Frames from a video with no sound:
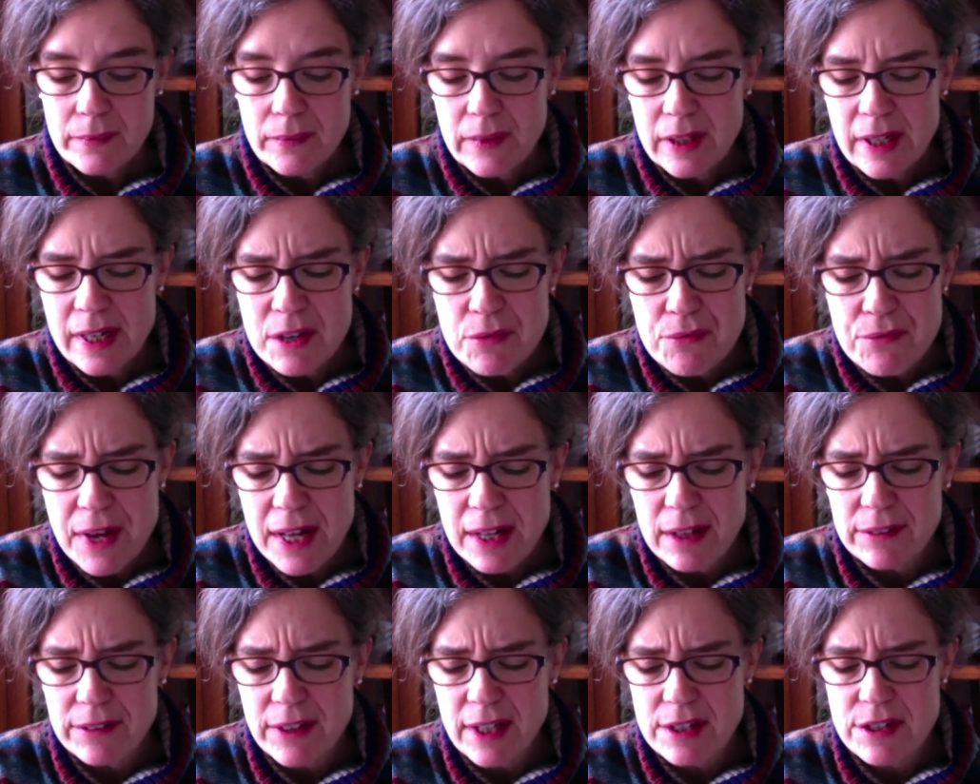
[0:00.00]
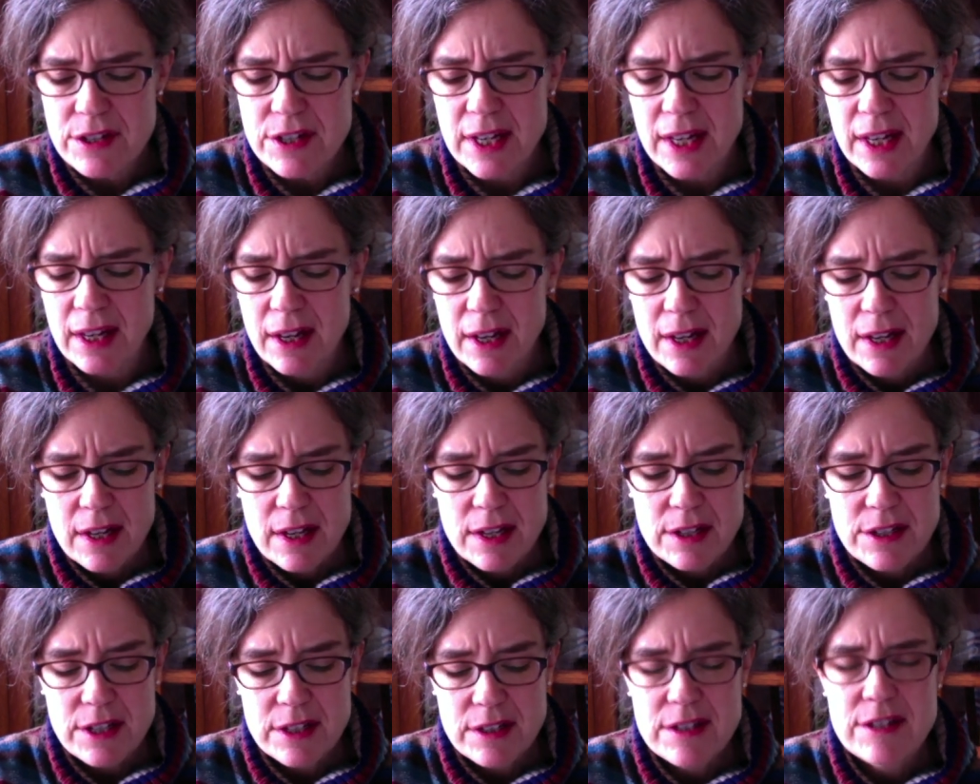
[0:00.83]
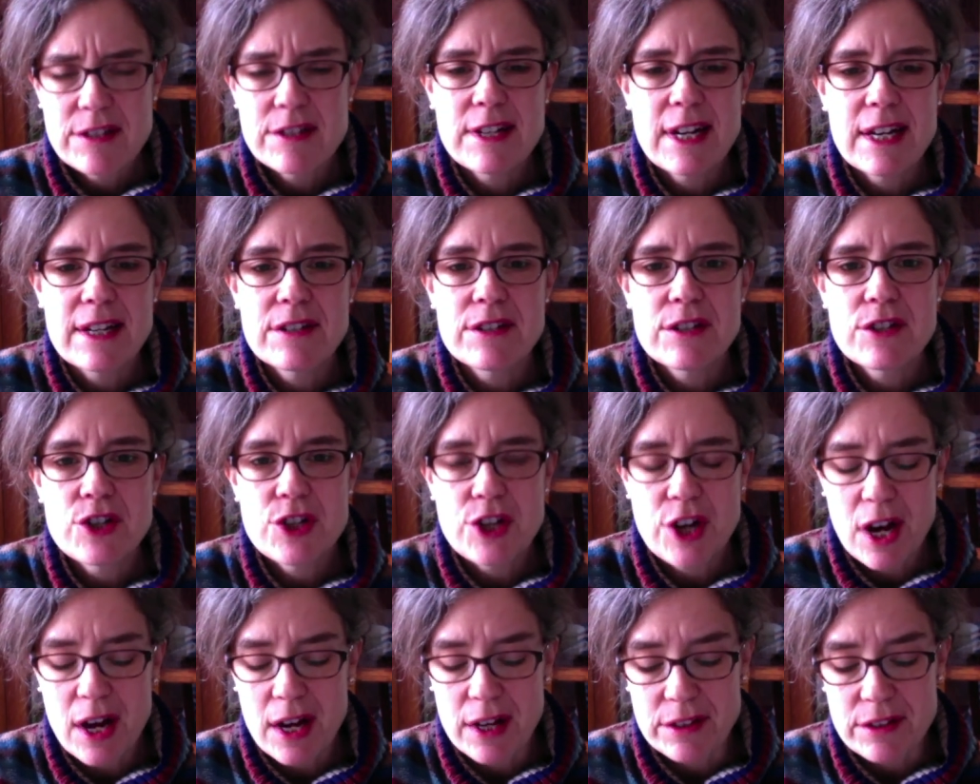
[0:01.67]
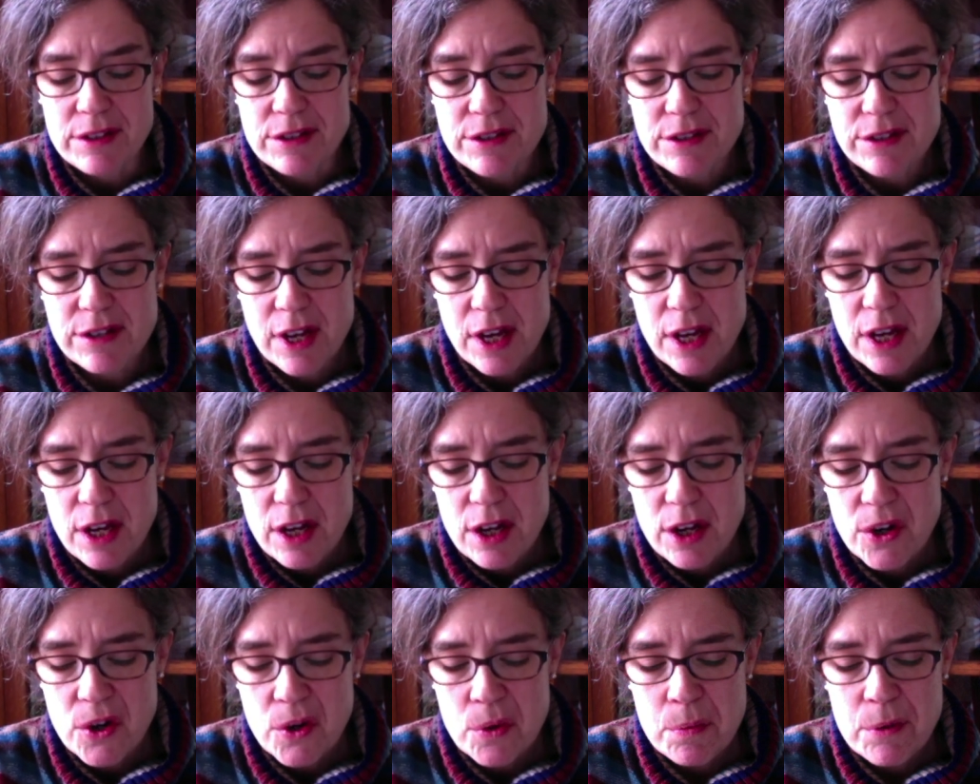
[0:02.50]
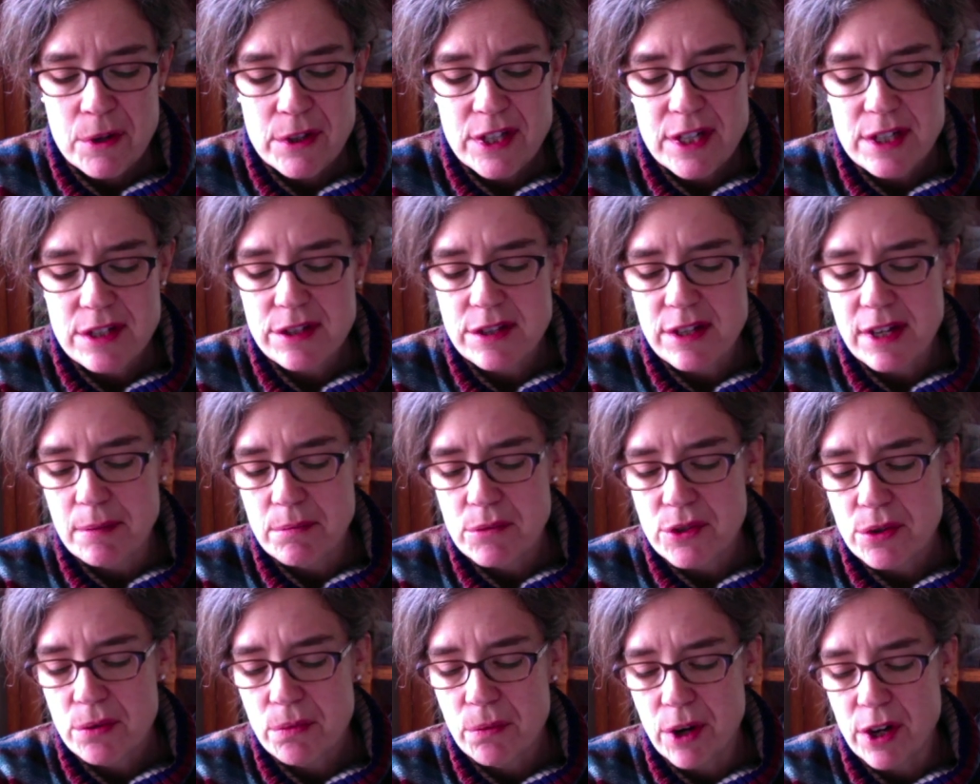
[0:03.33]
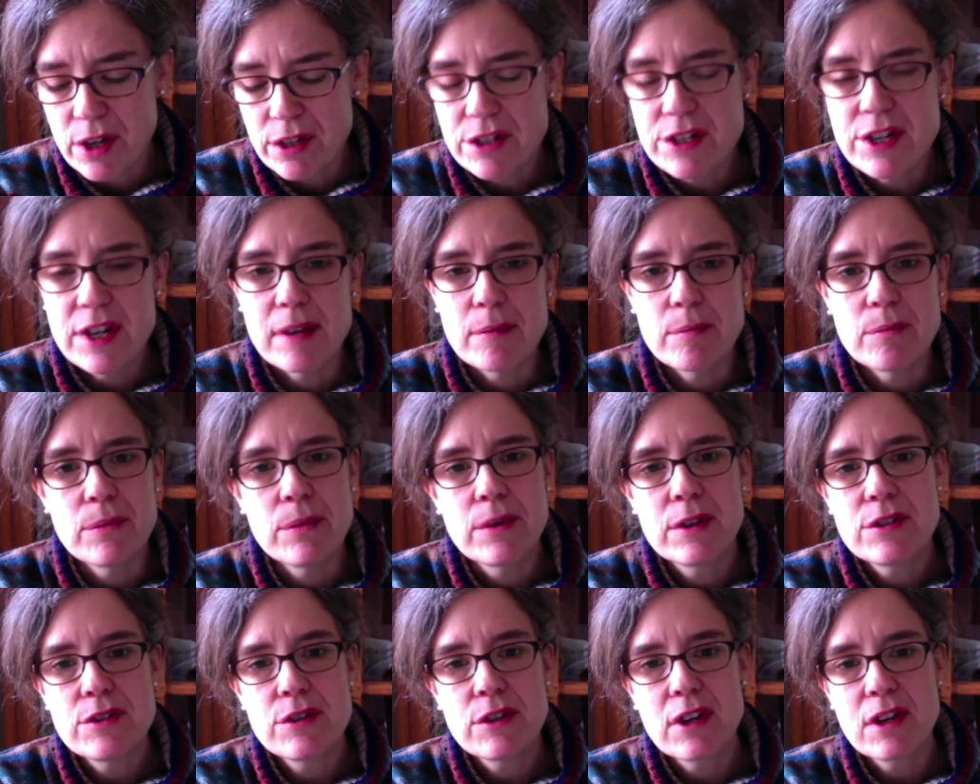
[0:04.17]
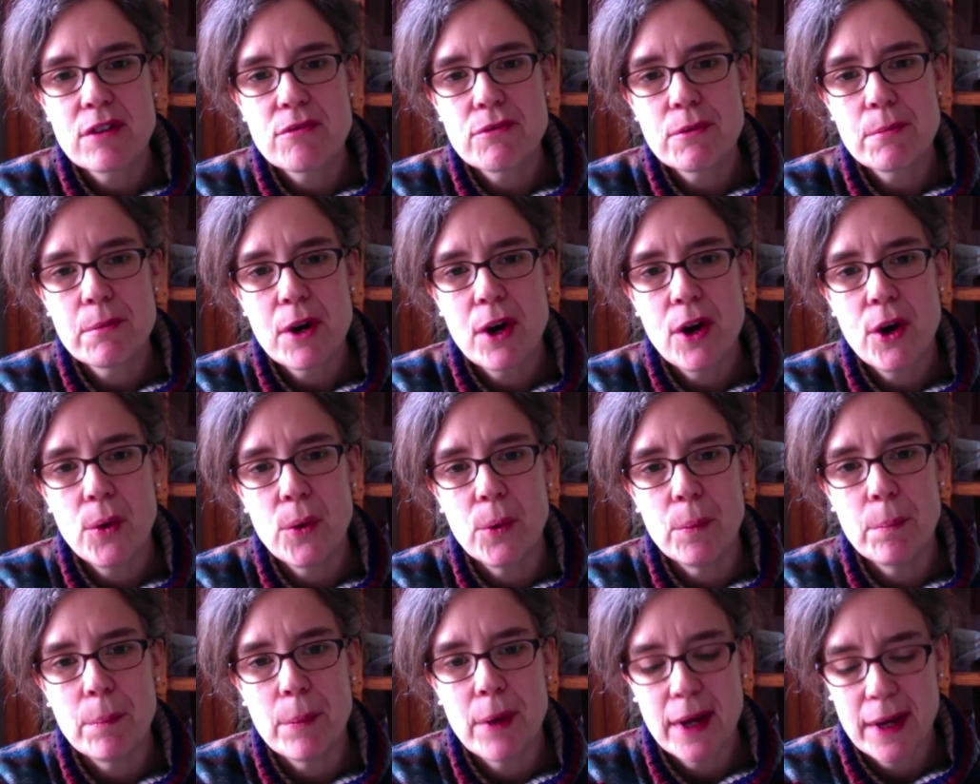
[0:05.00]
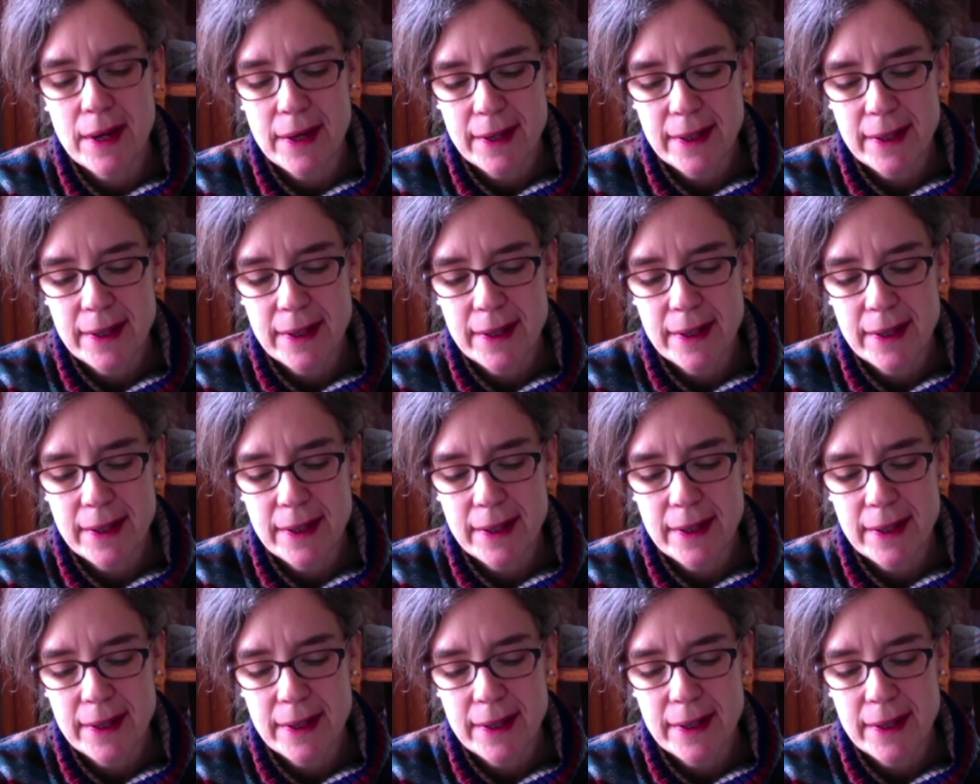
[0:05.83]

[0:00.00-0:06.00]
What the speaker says: He felt that he didn't stand a chance. Nobody seemed to want him, to give him a home.